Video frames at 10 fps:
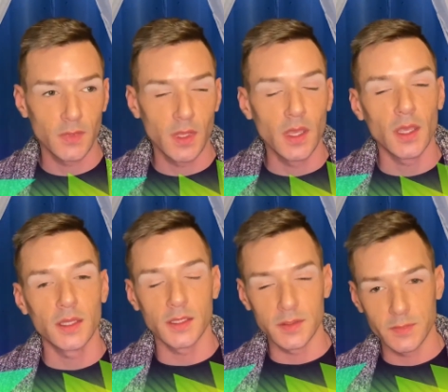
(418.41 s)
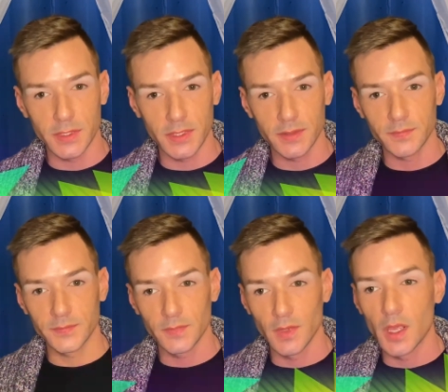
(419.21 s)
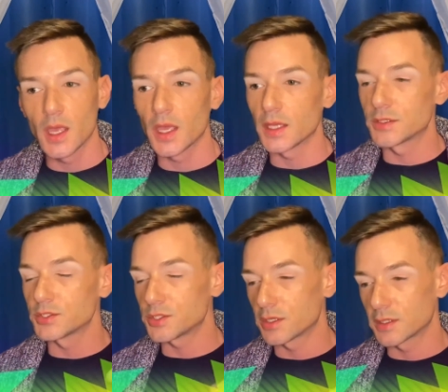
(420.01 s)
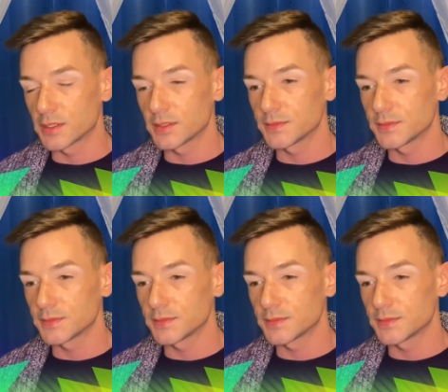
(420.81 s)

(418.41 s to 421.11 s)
and Emily and Shauna.